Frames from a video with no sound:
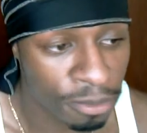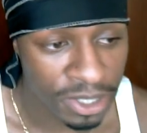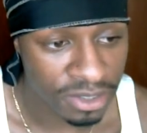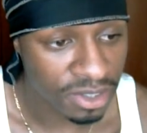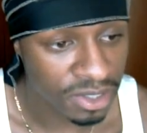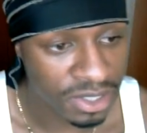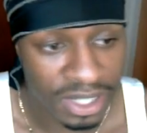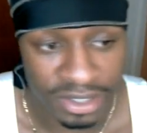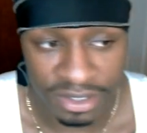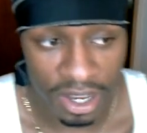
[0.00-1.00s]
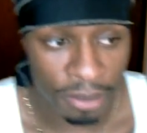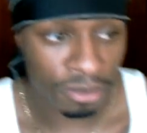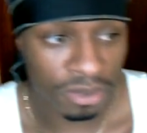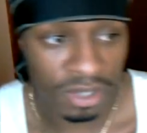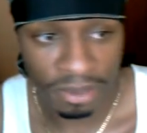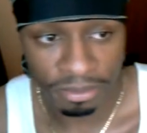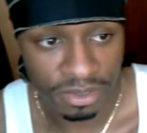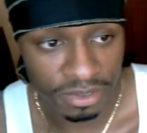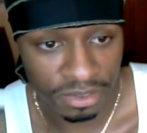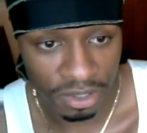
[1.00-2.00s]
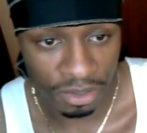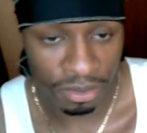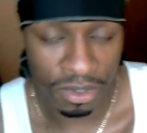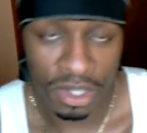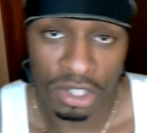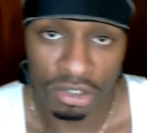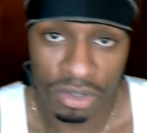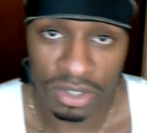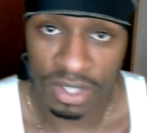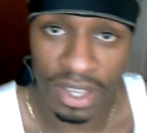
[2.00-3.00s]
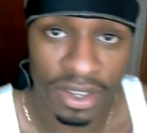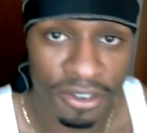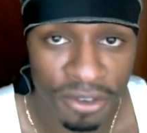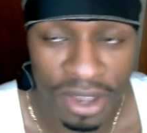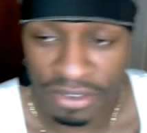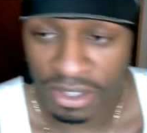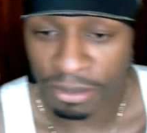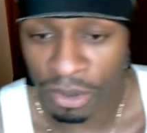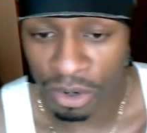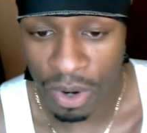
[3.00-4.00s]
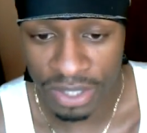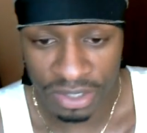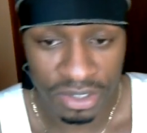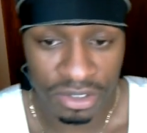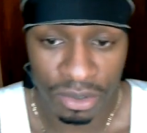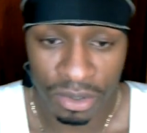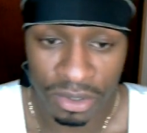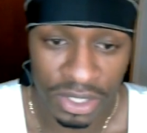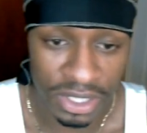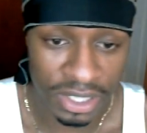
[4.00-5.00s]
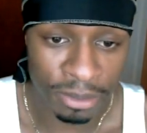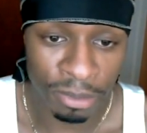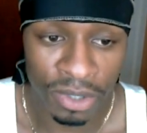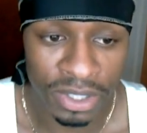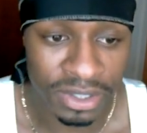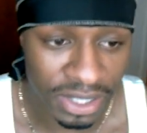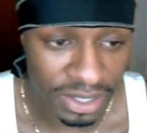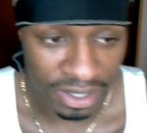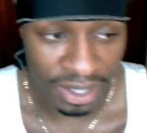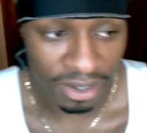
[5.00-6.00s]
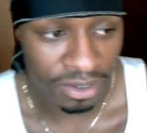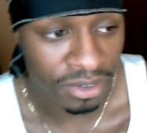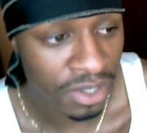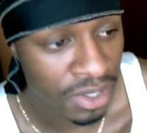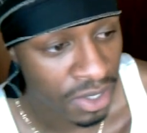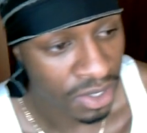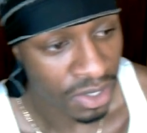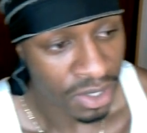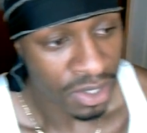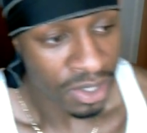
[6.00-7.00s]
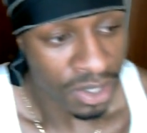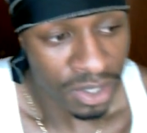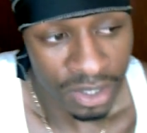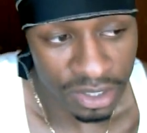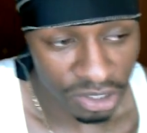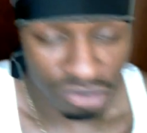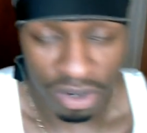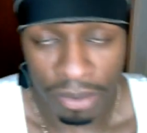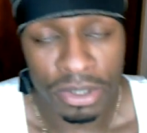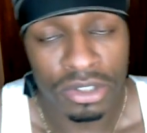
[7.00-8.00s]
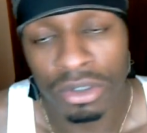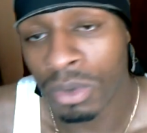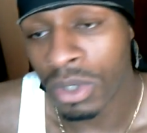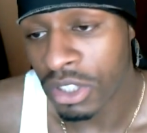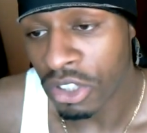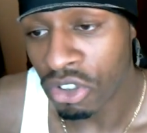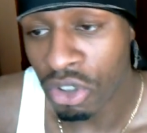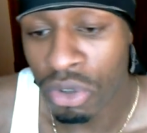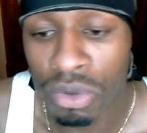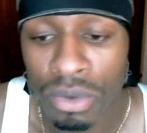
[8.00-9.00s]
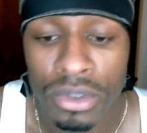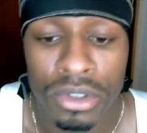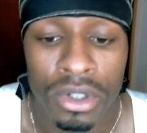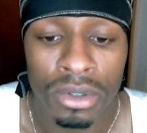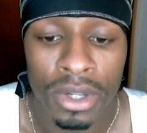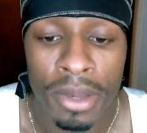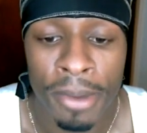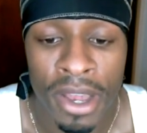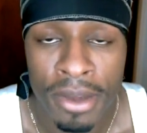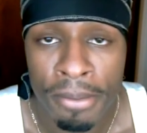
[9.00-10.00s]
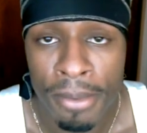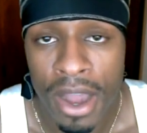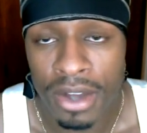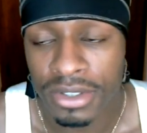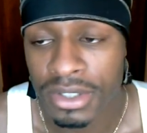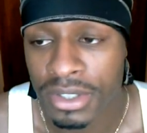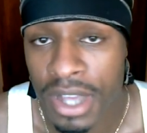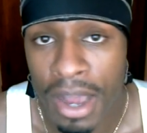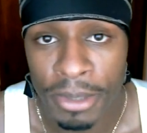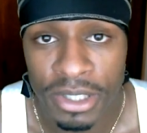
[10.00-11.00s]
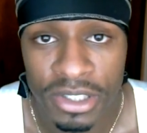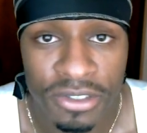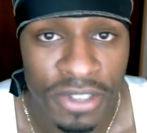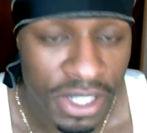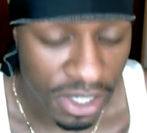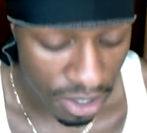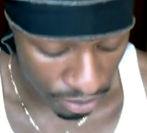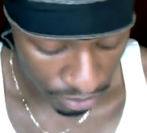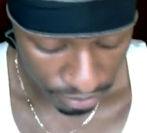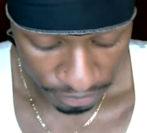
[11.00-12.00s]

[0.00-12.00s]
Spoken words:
basically, that's a couple tips, you could take if you have any more questions or need any more in detail descriptions on what to do. Hit my inbox, comment this video.